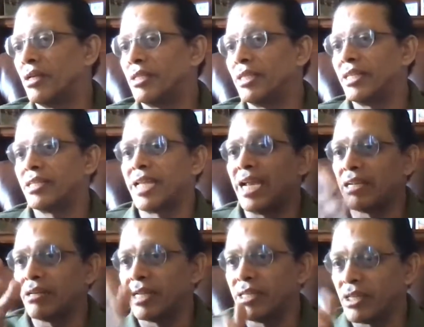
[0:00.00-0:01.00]
There is
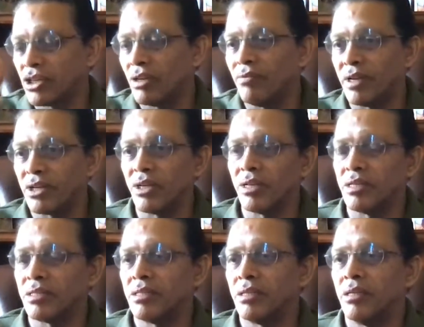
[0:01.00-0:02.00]
categorization of
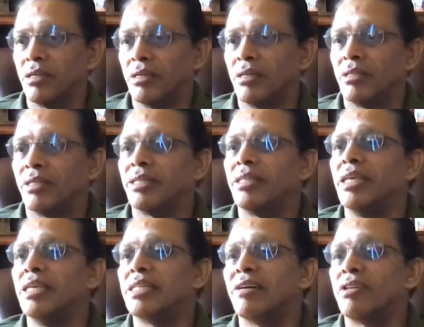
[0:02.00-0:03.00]
aksharas, that
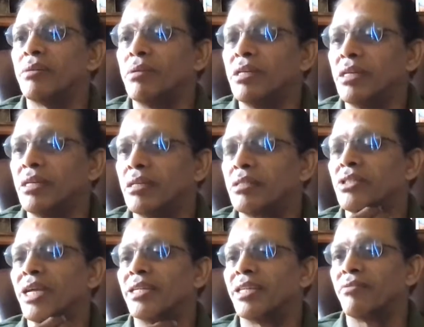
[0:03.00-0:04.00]
these have to be
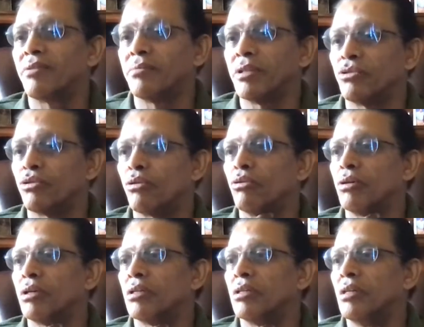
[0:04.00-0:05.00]
chanted from the throat,
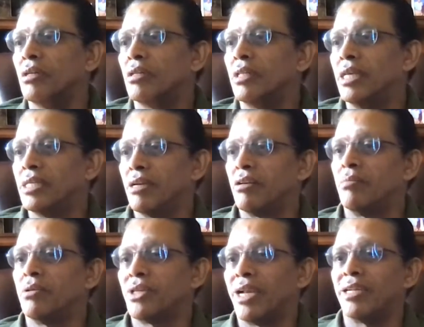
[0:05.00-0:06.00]
these have to be
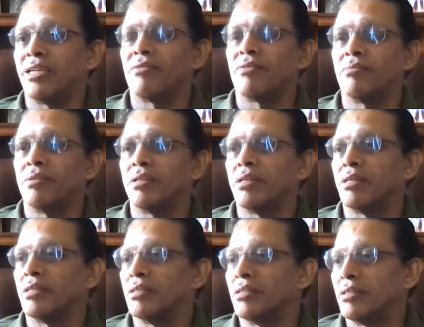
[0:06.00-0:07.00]
chanted from
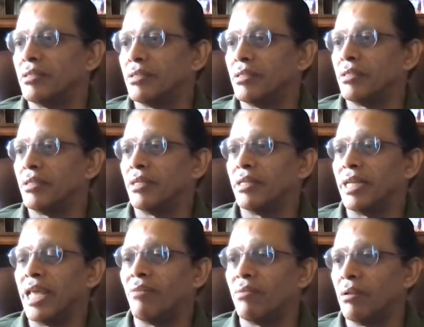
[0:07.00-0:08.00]
the
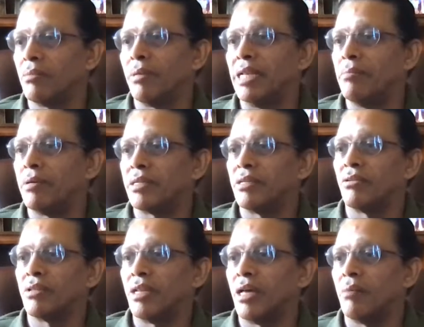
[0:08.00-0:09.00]
navel belly button or
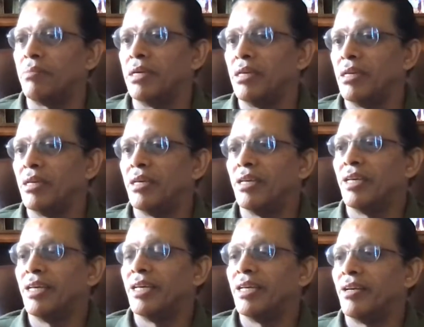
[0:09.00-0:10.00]
the nabhi,
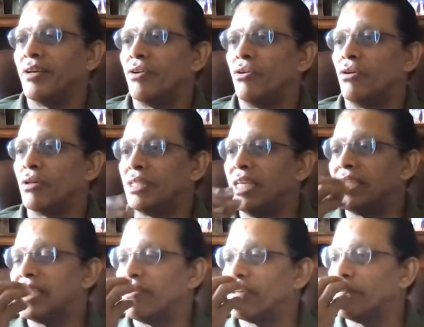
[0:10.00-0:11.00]
or these
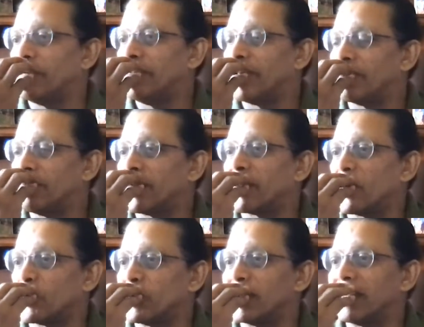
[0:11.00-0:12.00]
have to be done by
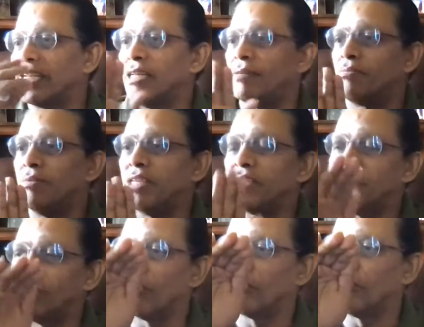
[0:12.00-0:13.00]
closing the lip. This you
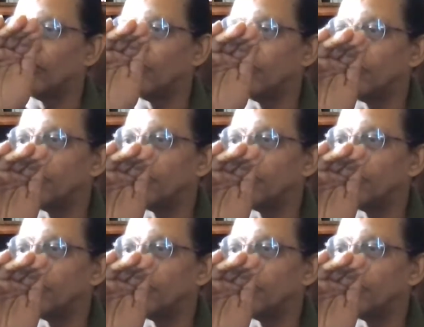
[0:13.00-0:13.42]
have to